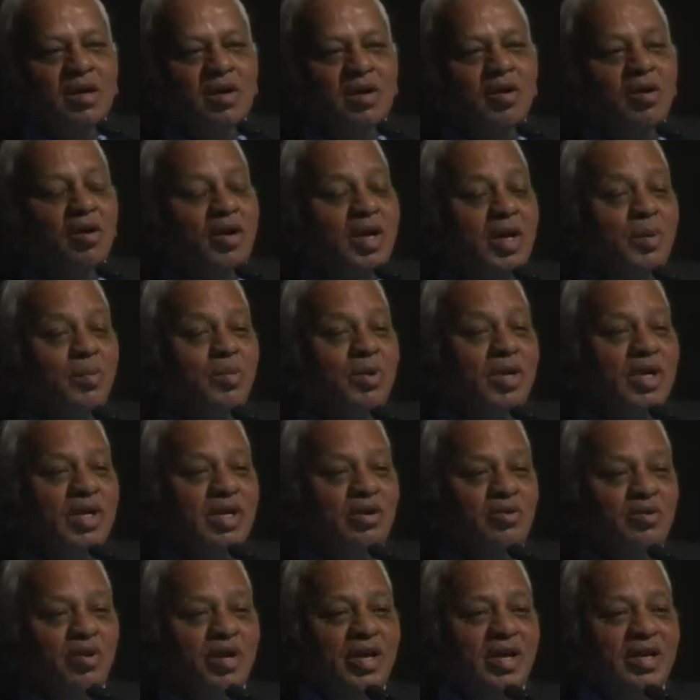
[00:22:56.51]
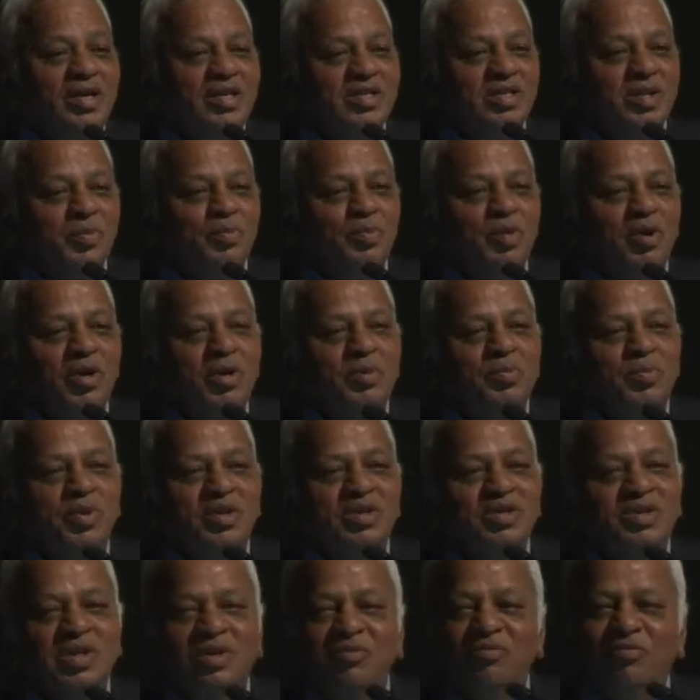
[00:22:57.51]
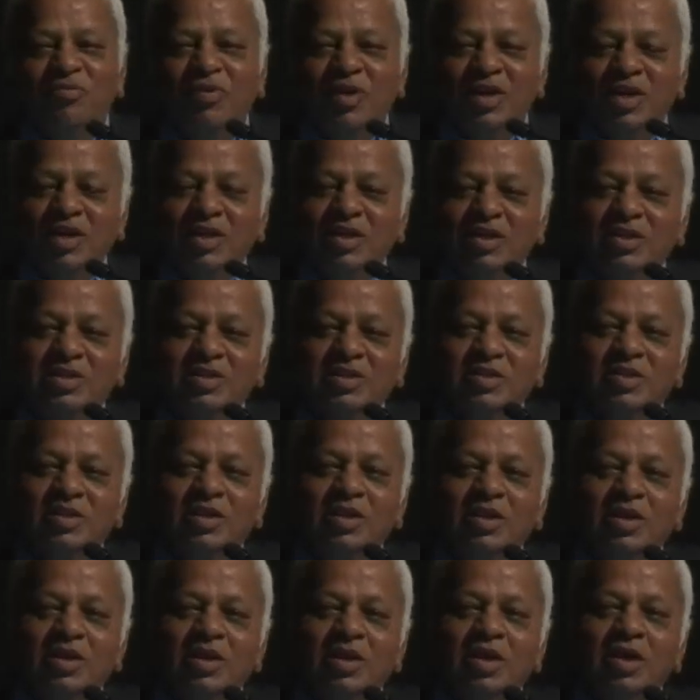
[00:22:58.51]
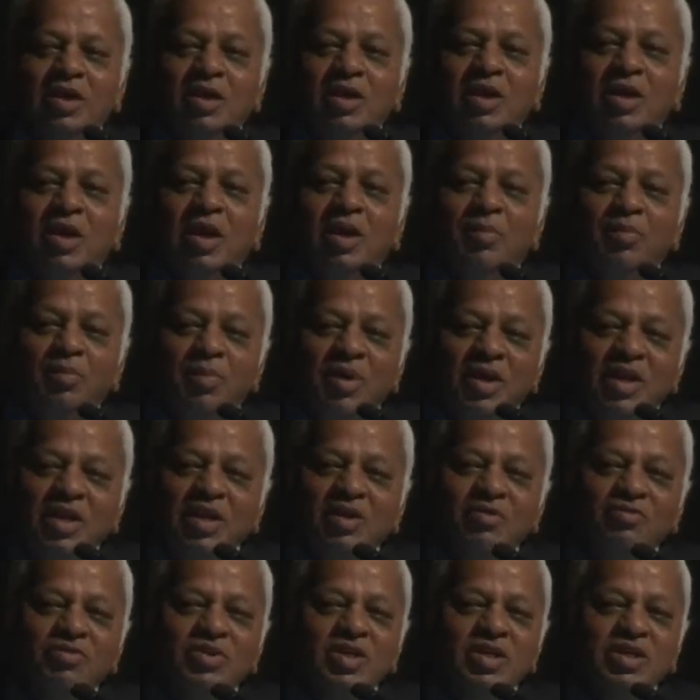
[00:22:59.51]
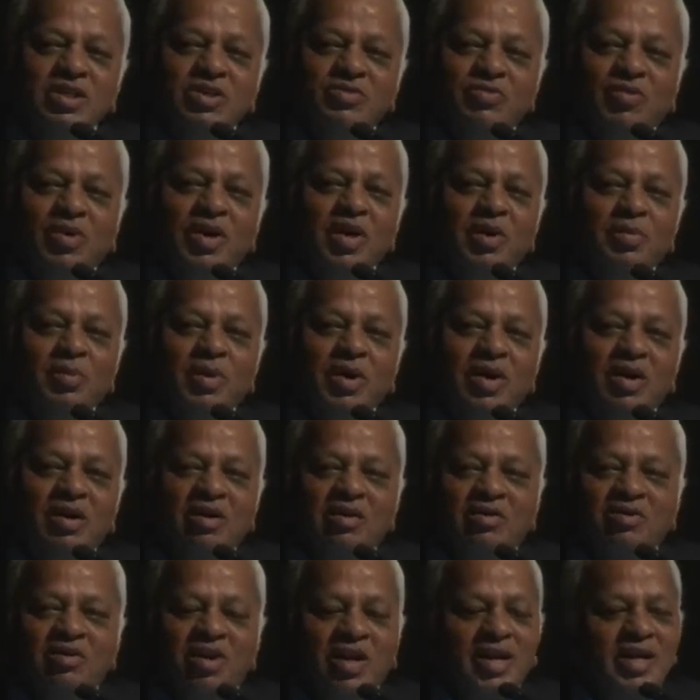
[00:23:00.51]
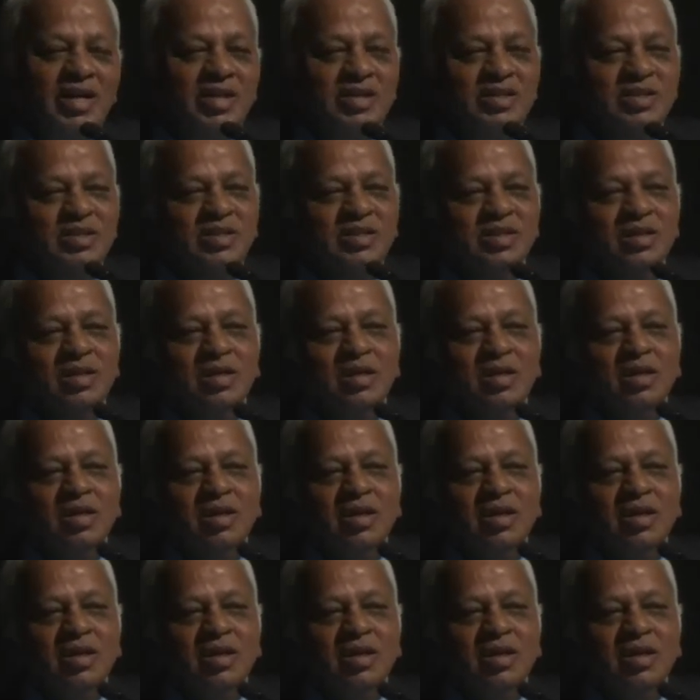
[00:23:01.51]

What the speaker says: or ability to take disappointments and failures. Many of these fundamental traits,